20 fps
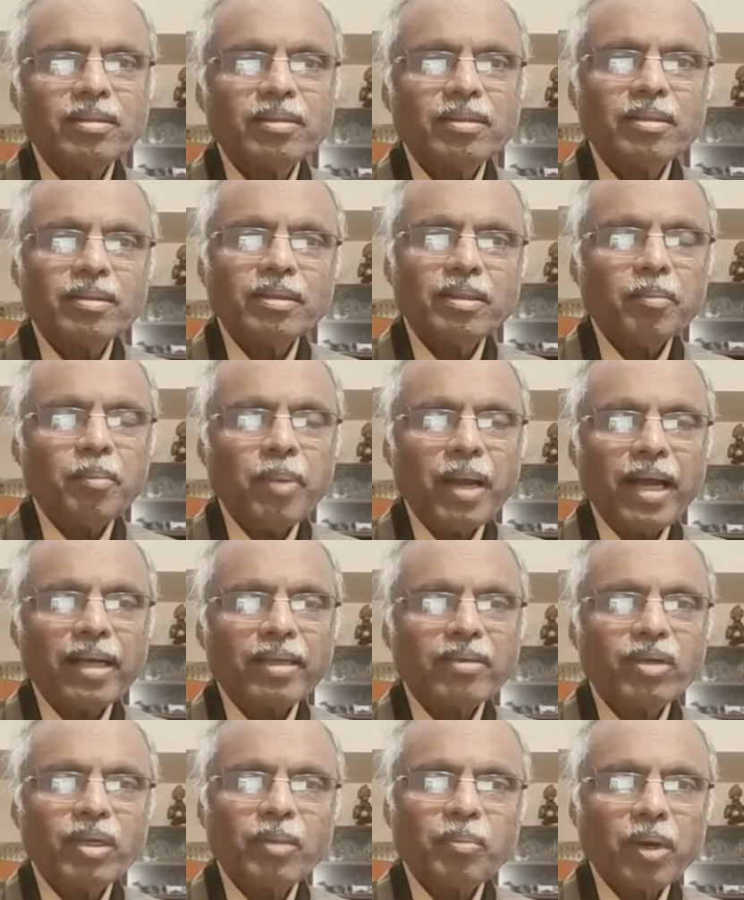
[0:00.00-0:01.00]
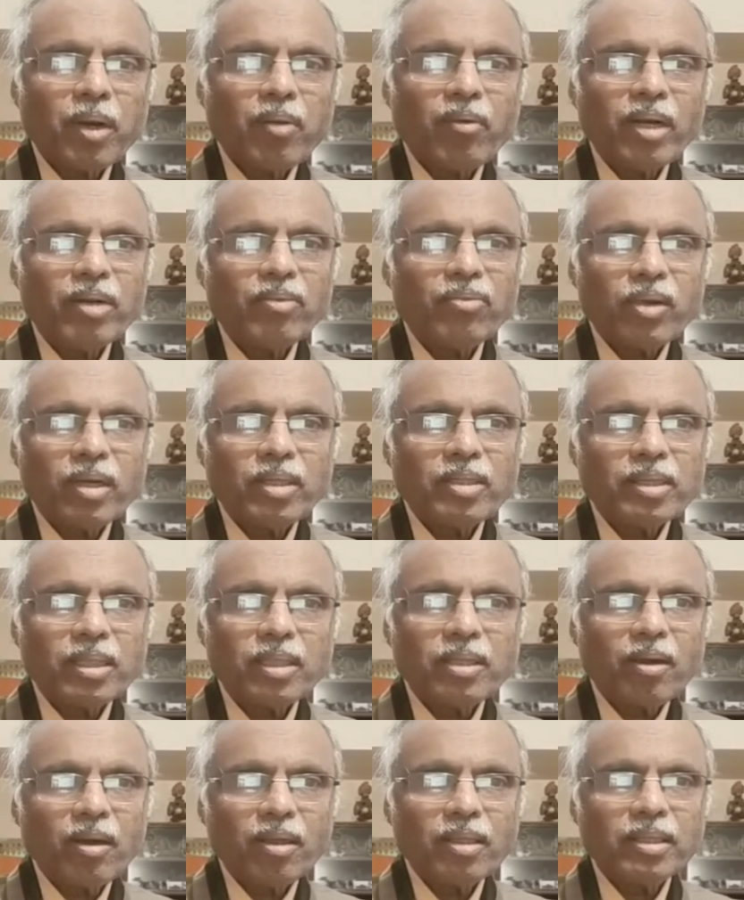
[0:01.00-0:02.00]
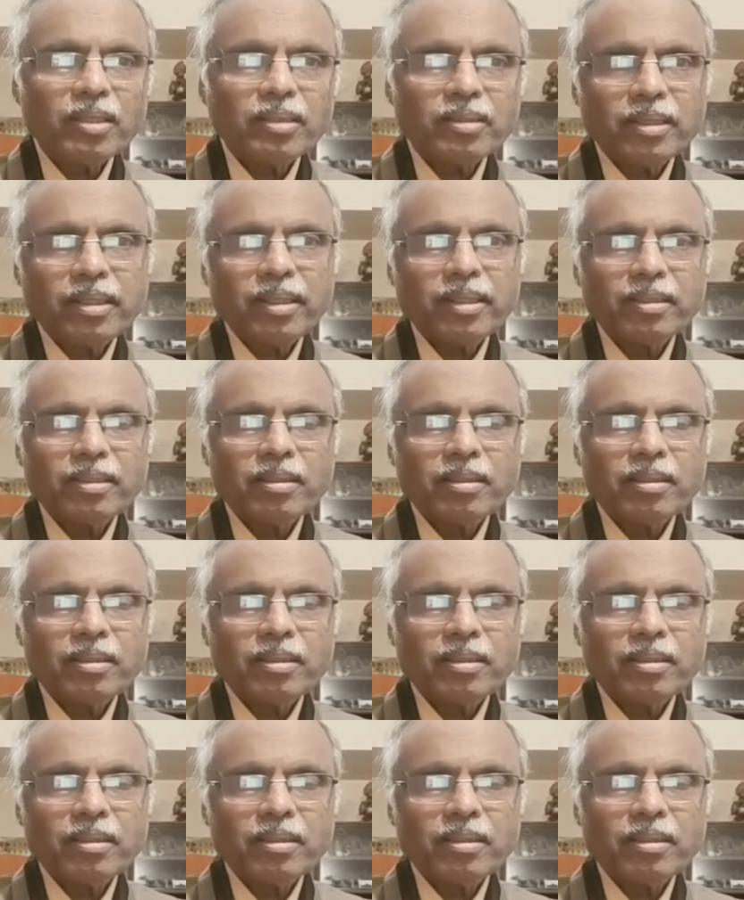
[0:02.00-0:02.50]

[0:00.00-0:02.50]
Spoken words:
the bank will provide funds and all these things.